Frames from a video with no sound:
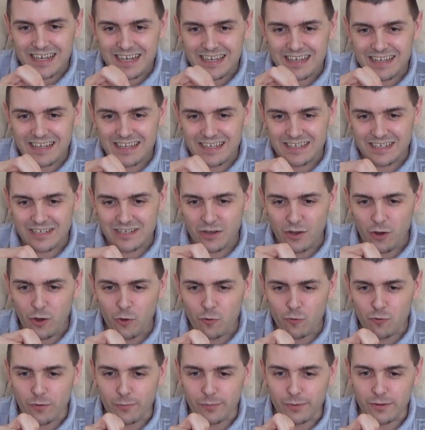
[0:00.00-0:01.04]

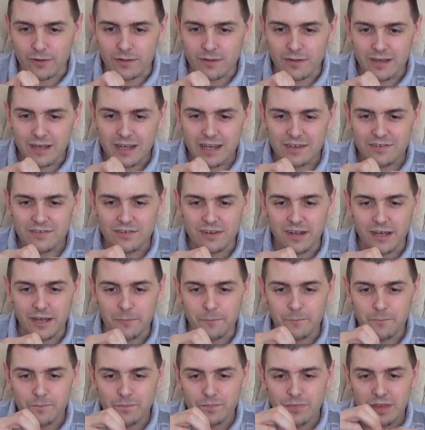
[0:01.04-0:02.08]
horrible, isn't it?
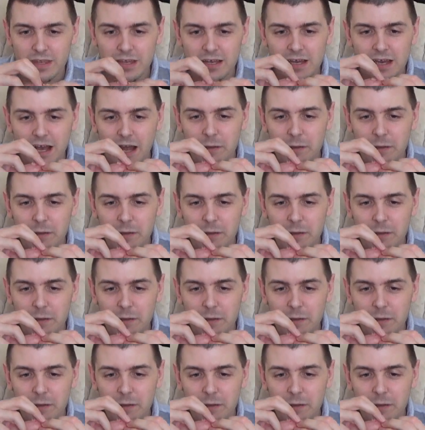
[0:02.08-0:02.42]
I